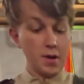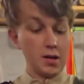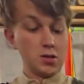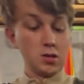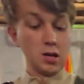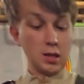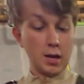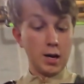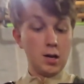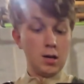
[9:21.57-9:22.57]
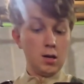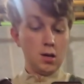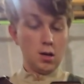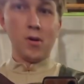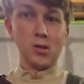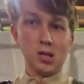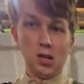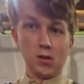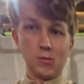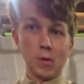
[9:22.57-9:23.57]
in the pictures online. In
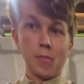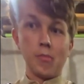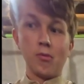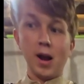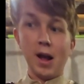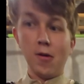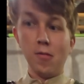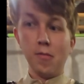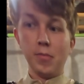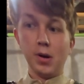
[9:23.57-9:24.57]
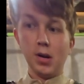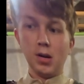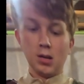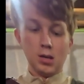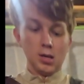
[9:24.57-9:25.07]
person, it looks more brown, but